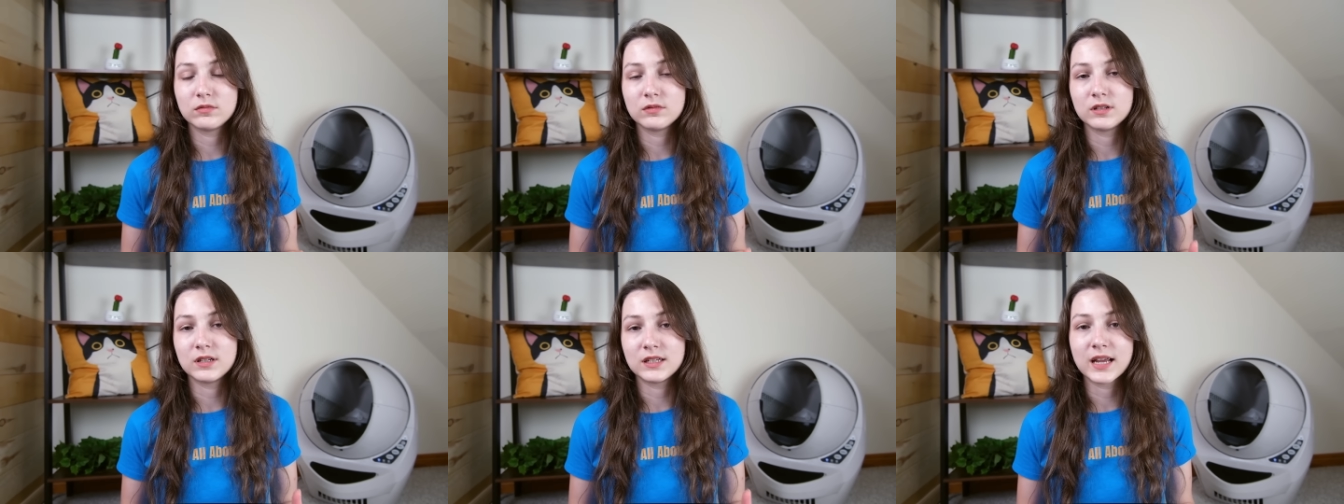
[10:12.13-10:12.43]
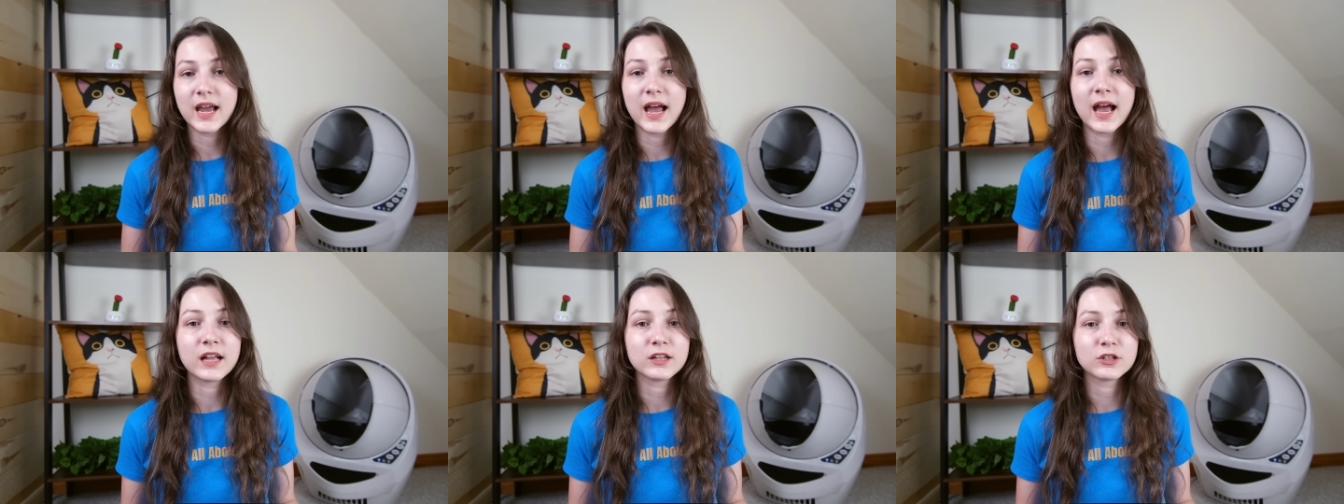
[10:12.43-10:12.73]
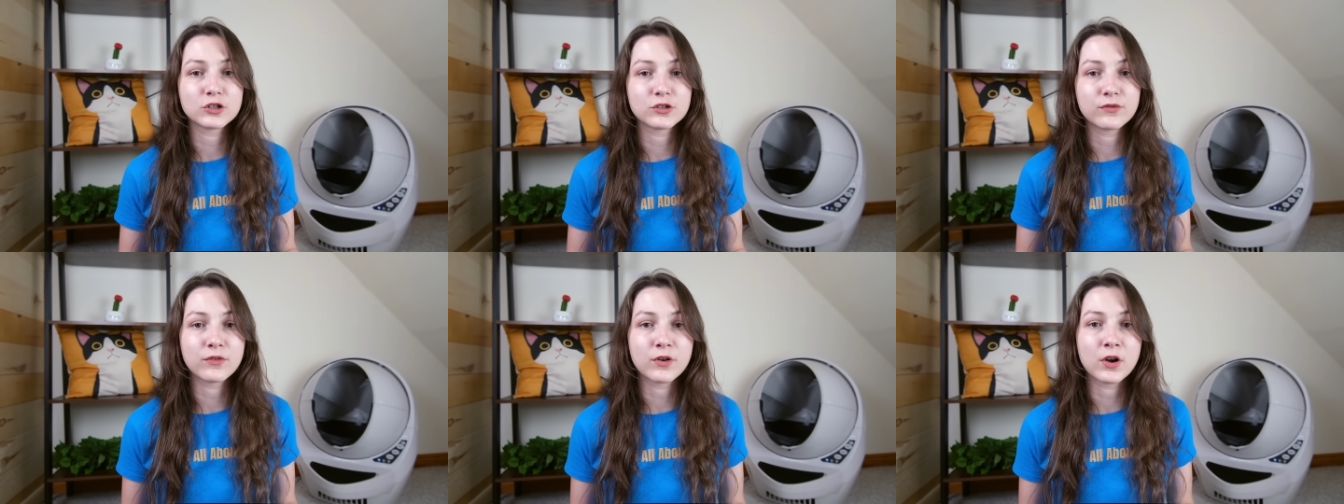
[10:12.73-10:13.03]

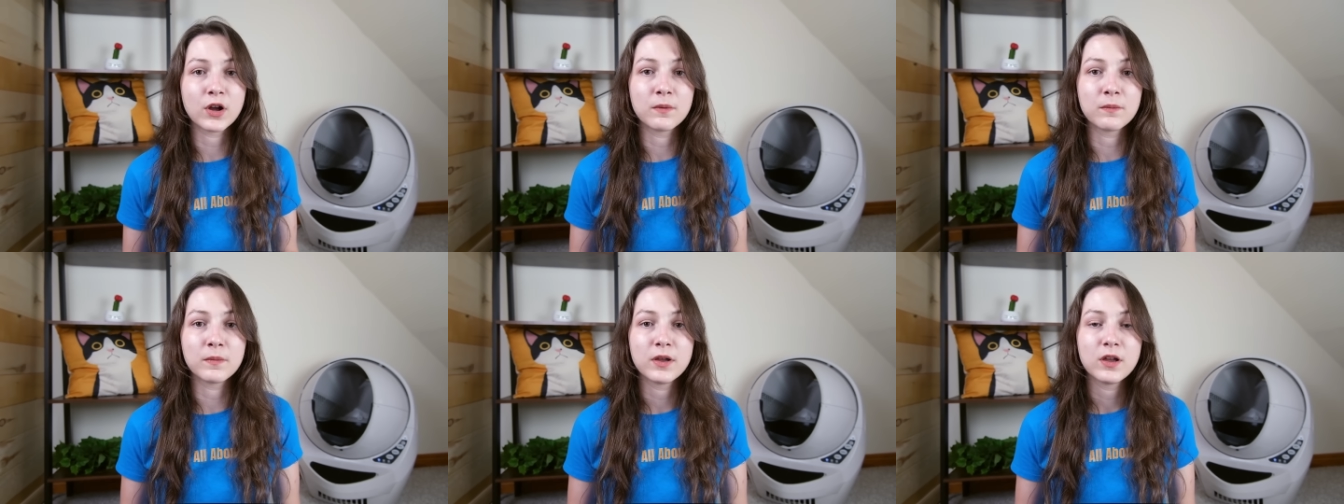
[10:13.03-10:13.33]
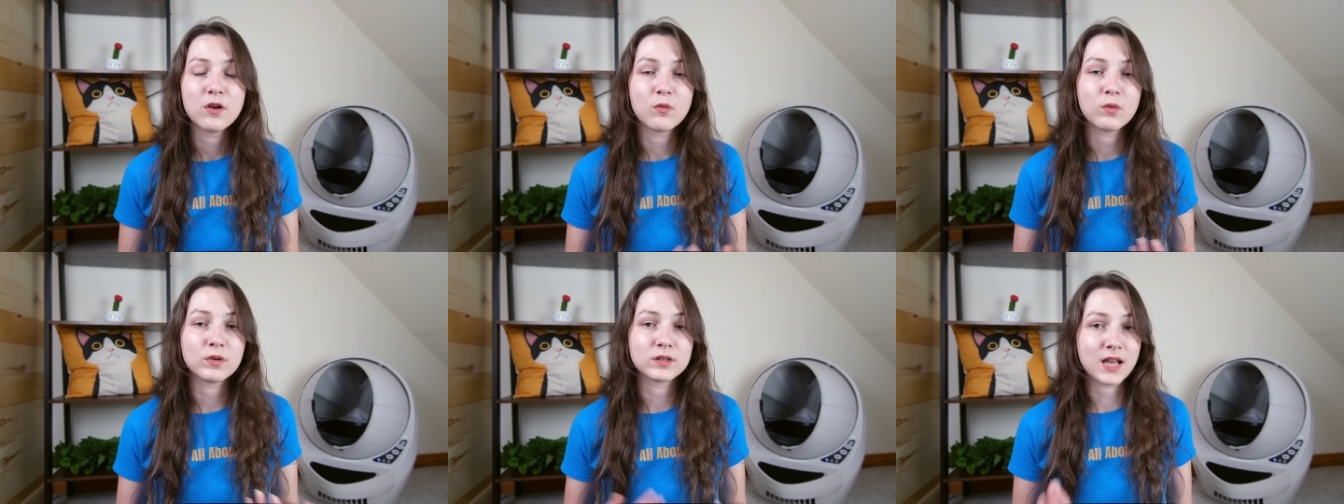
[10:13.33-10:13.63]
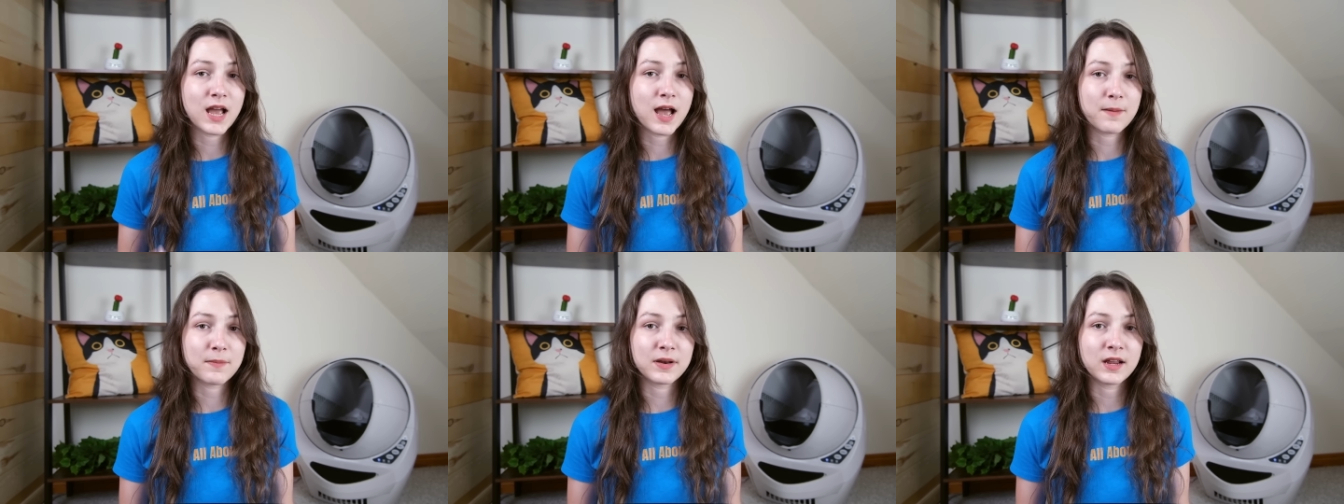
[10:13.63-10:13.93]
detached from what's
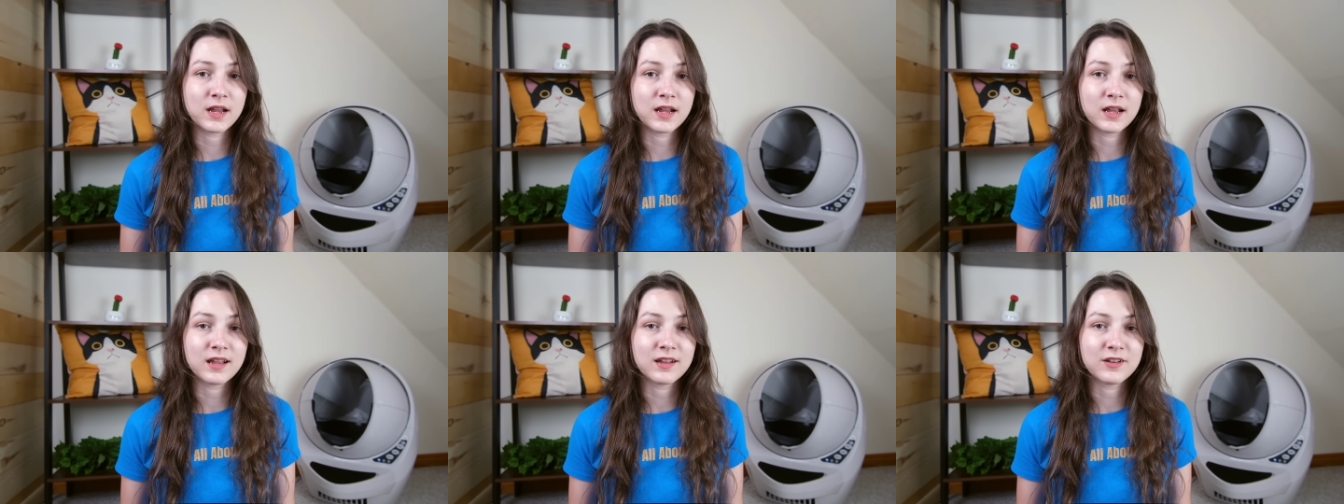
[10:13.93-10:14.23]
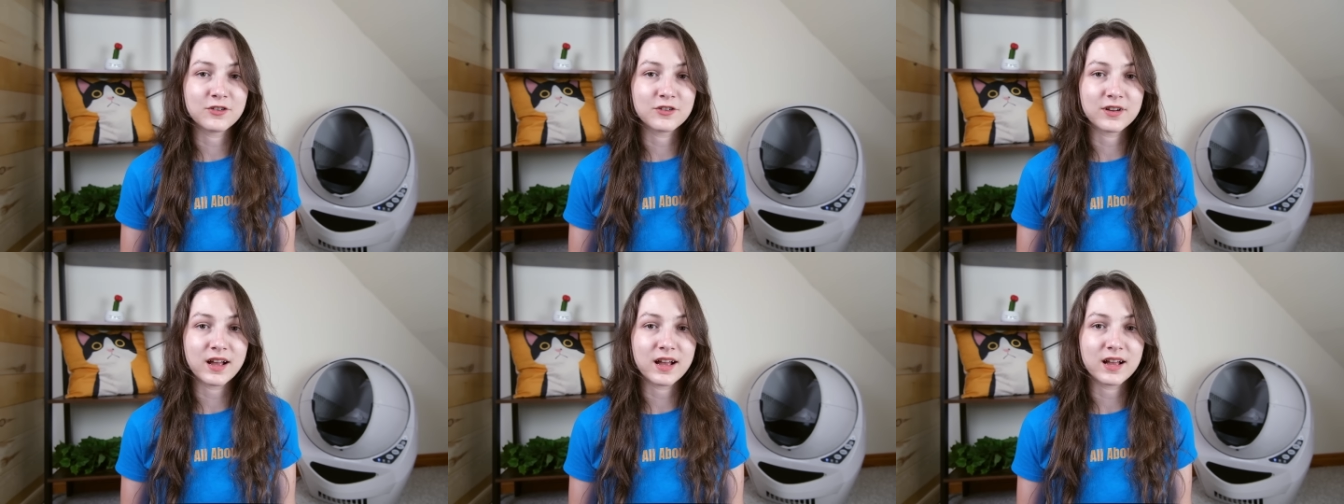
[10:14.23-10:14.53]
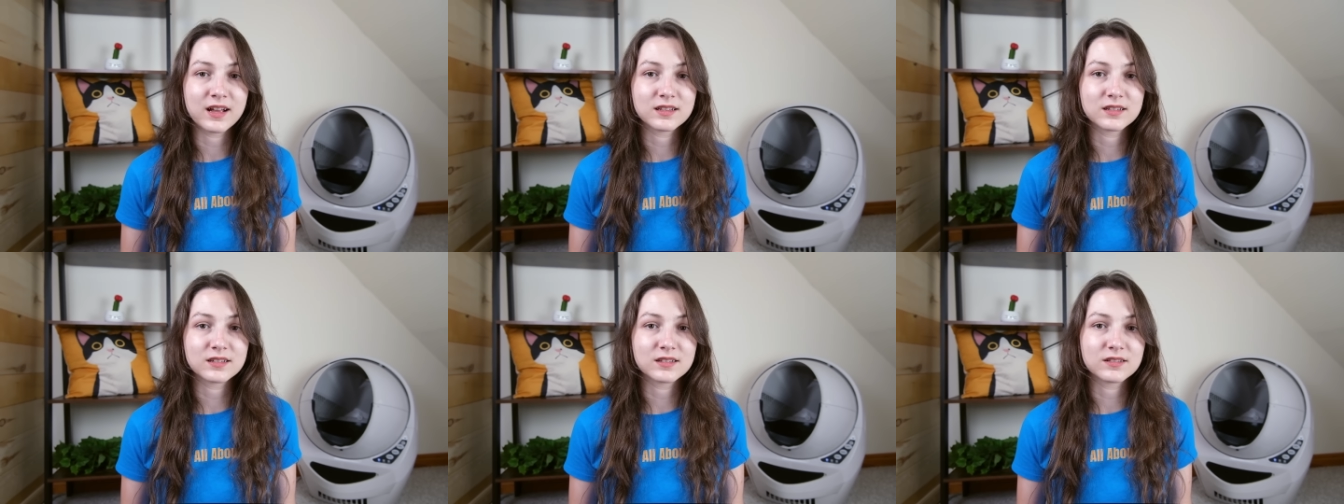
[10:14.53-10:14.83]
happening in your
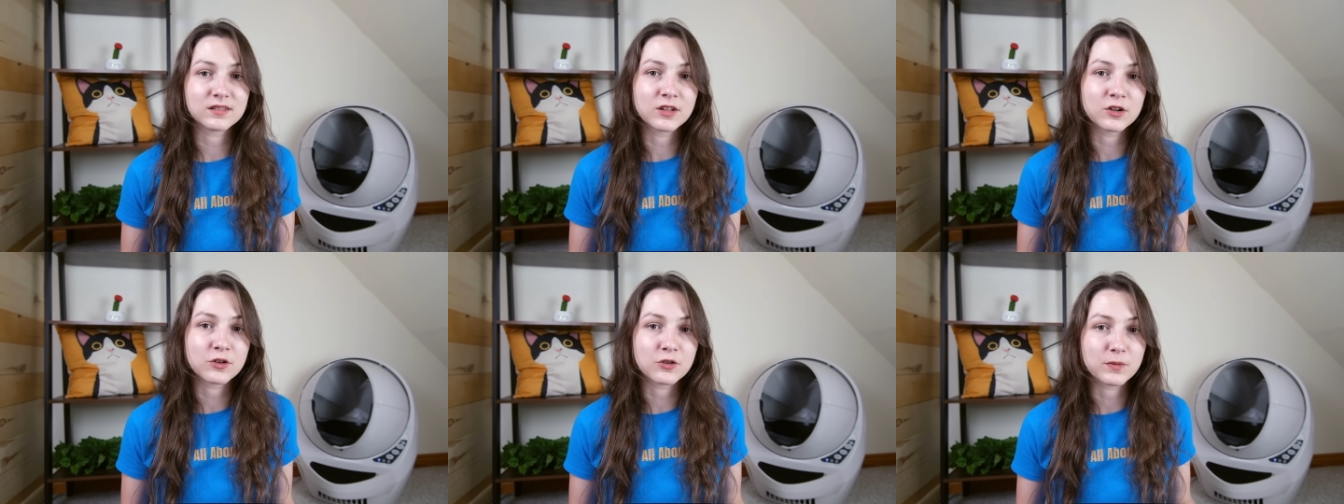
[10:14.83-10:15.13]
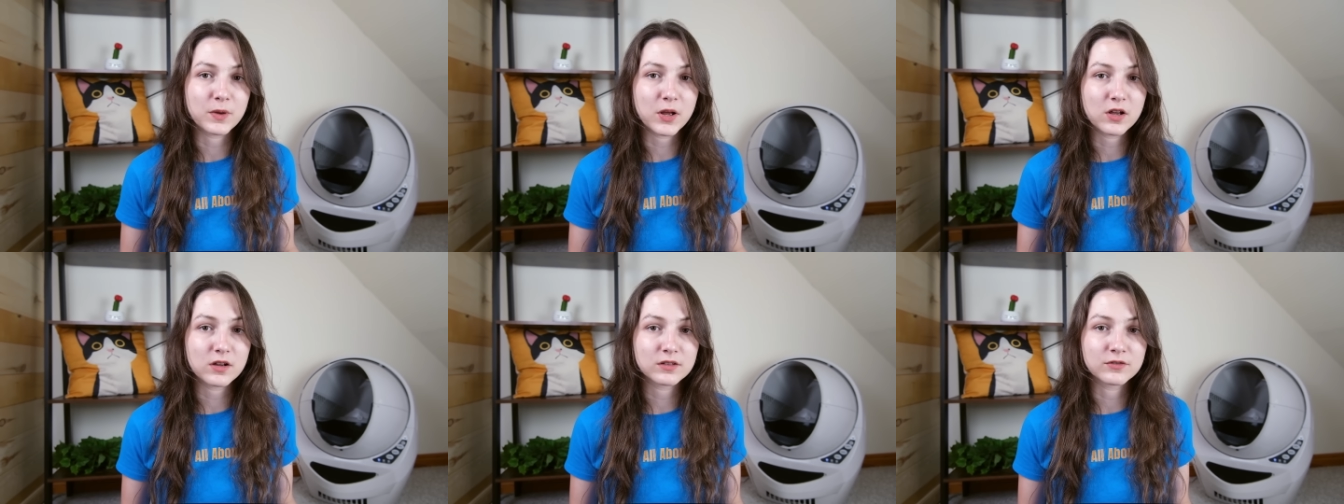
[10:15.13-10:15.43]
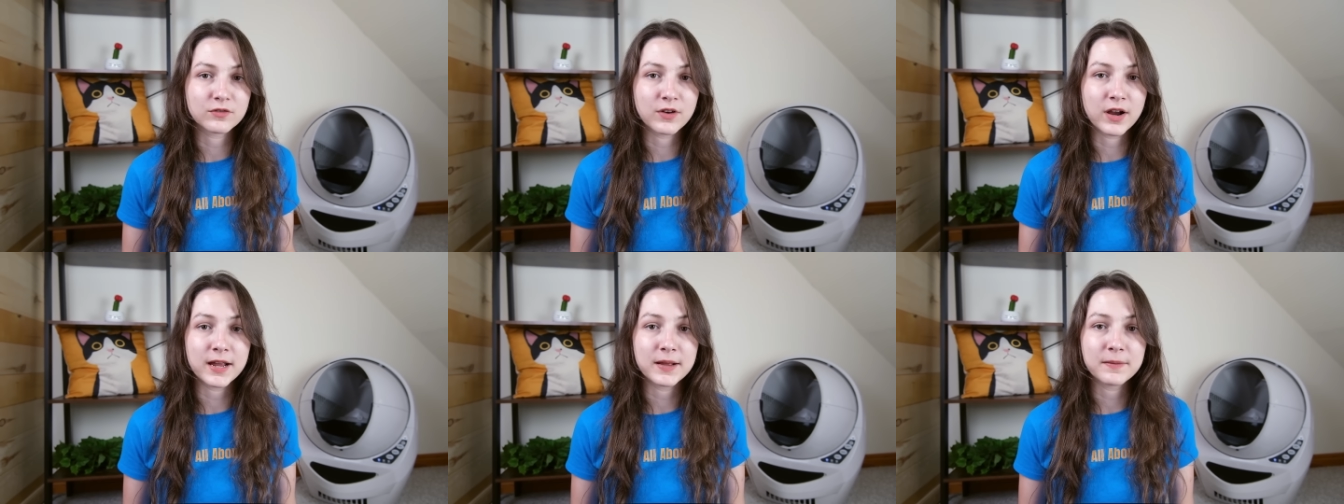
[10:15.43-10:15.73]
cat's litter
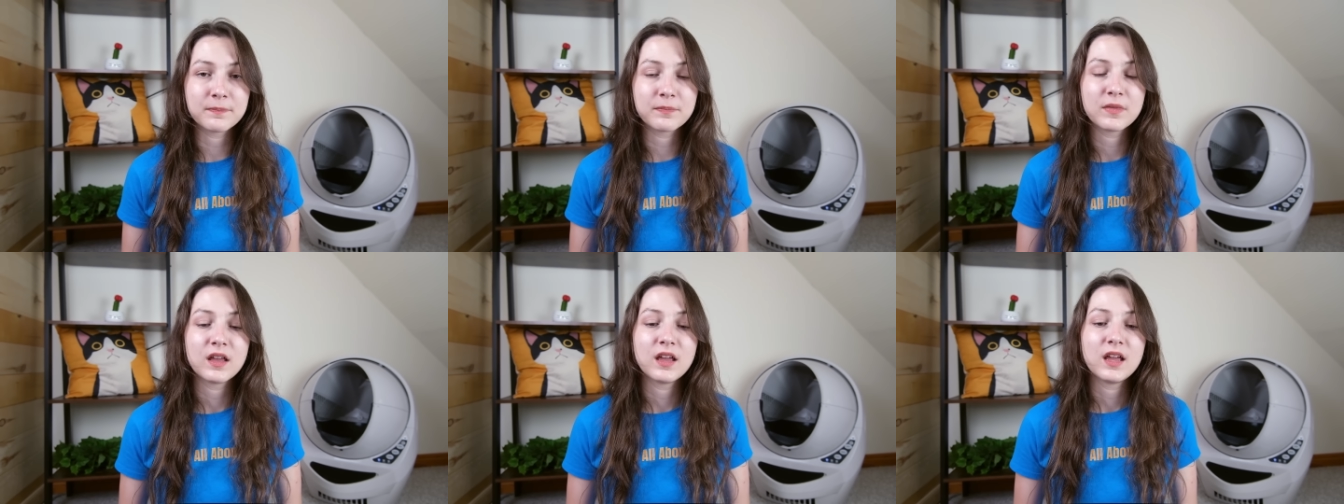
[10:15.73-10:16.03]
box, right?